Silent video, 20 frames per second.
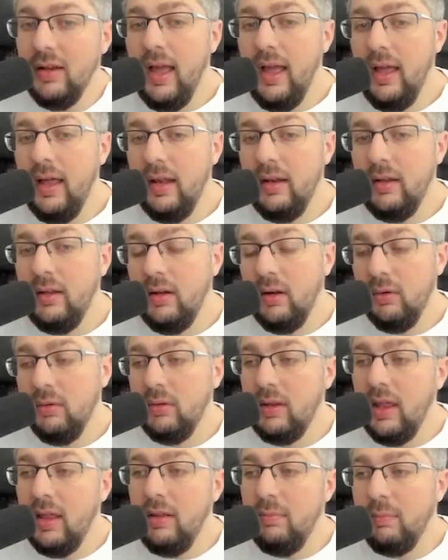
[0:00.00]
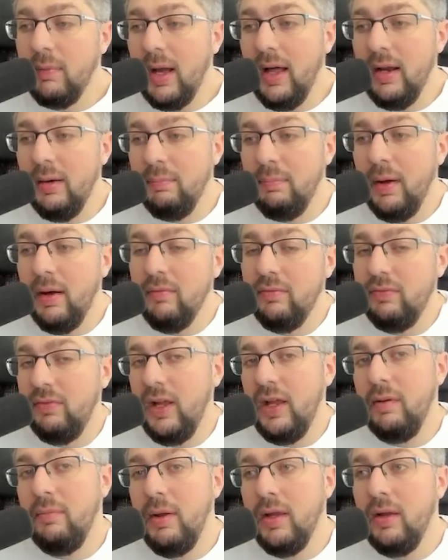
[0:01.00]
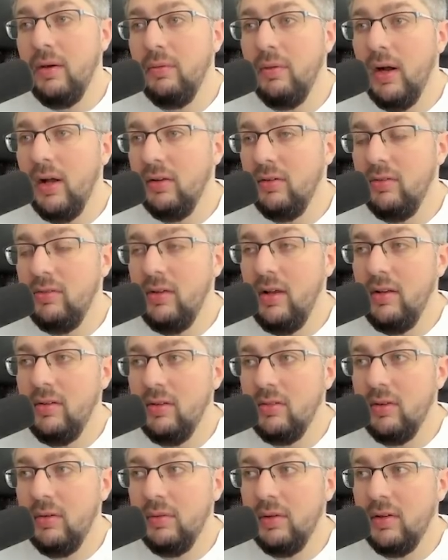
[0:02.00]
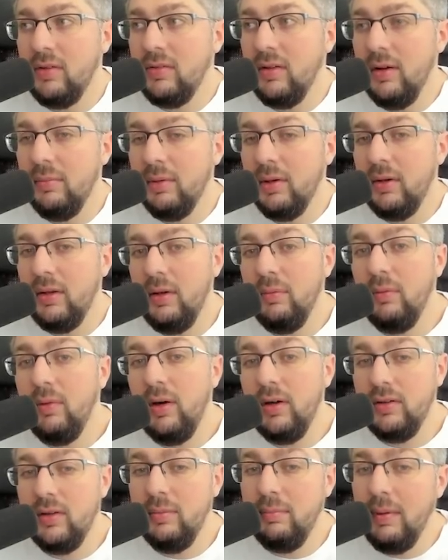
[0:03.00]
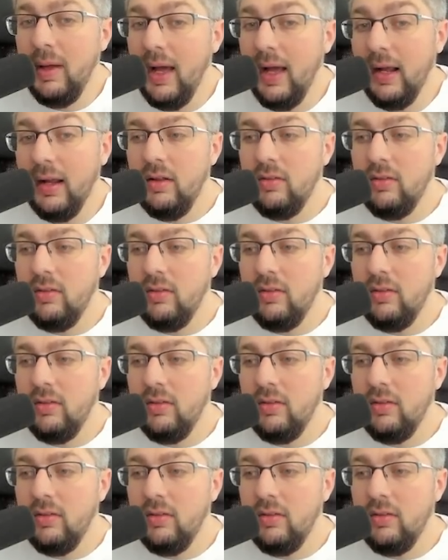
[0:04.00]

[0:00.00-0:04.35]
And, you know, they kind of pump fake making roster changes over the summer and then walked it back.